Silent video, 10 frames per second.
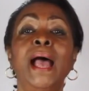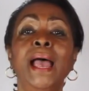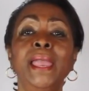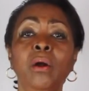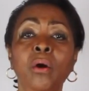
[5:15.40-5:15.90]

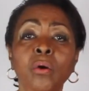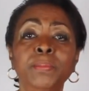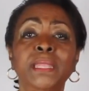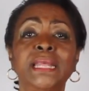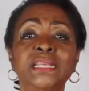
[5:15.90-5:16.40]
I
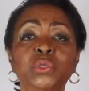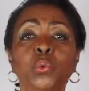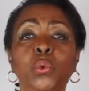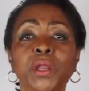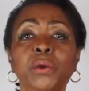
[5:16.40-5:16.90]
hope that as you
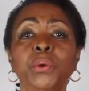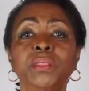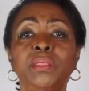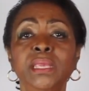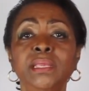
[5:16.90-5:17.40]
work
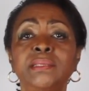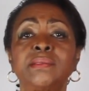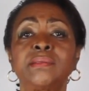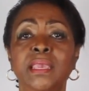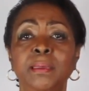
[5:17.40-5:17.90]
with these
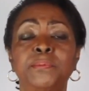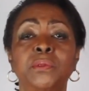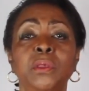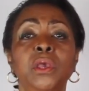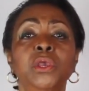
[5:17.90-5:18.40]

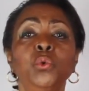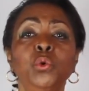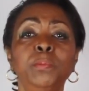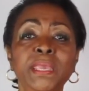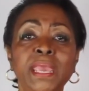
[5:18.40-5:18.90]
steps, you
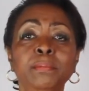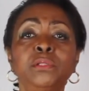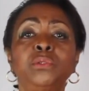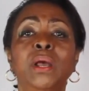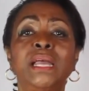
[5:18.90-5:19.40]
will be
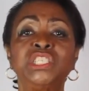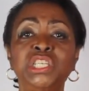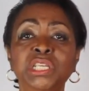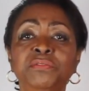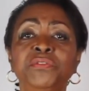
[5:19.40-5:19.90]
able to
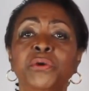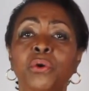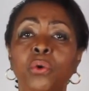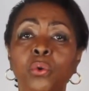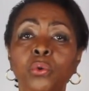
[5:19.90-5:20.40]
achieve your
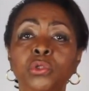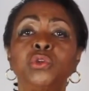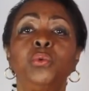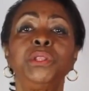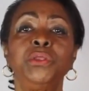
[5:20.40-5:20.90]

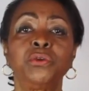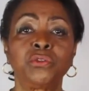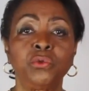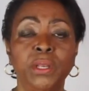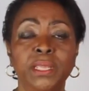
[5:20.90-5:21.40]
goals with your
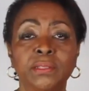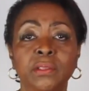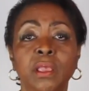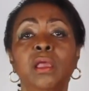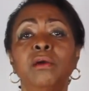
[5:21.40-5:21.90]
students.